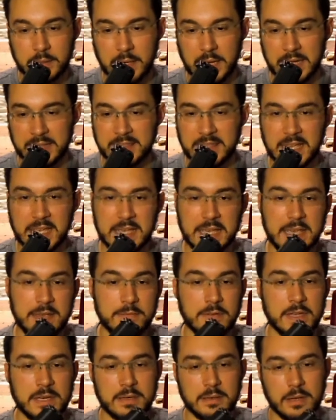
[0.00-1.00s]
I think
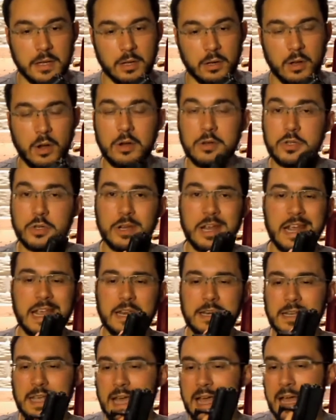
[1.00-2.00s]
even a larger
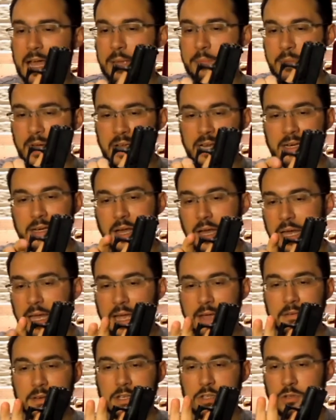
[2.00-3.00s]
hand guy might not
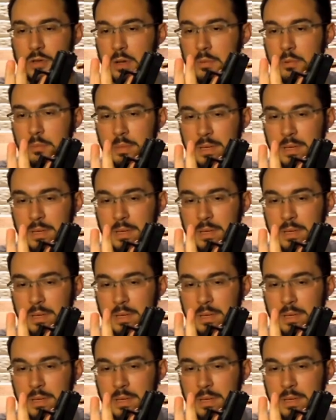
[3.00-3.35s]
have any trouble,